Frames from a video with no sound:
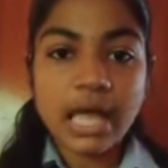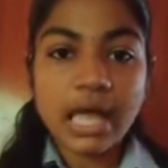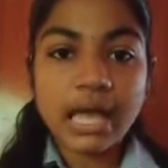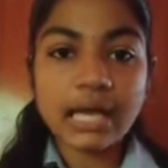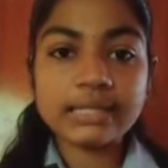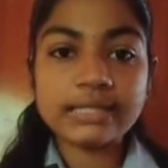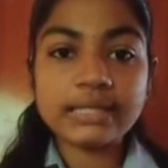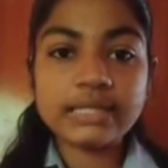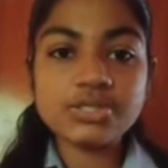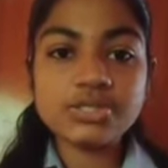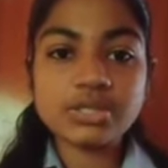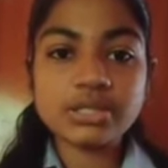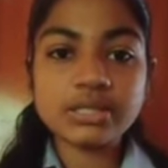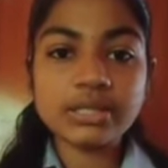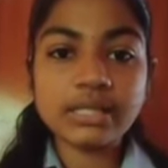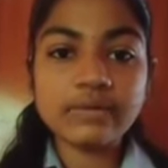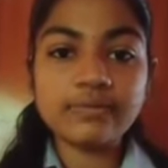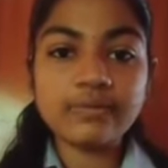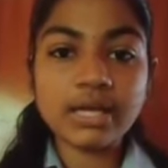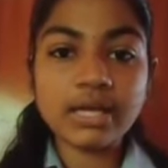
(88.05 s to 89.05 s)
An Indian
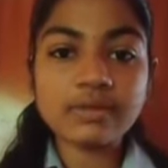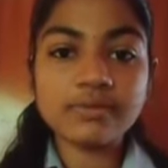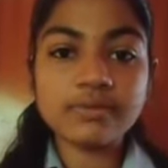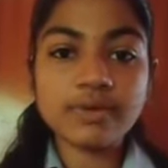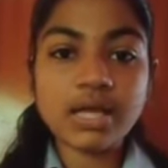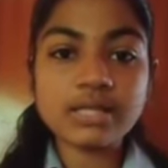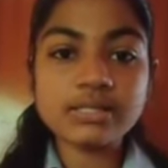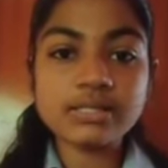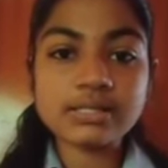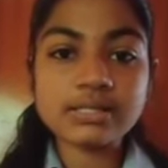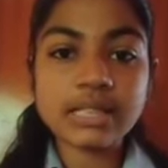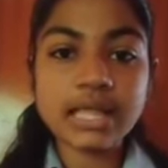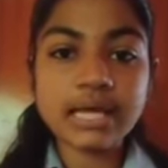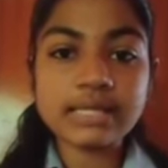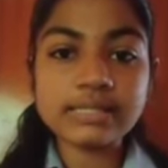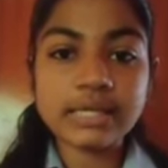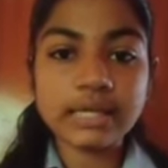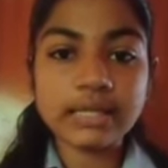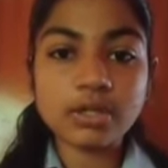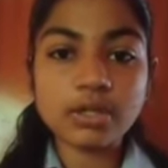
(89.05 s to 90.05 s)
Navy advanced
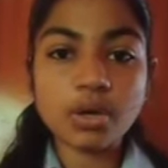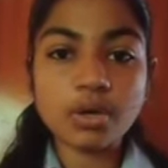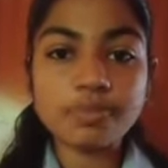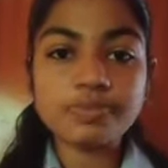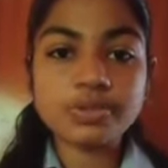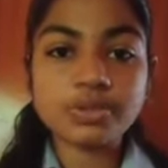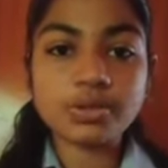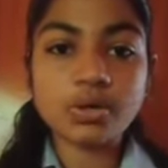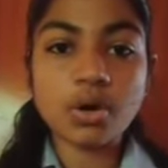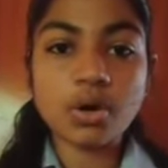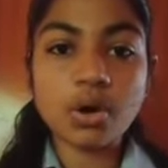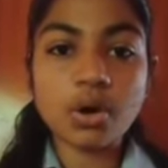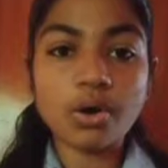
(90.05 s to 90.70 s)
light helicopter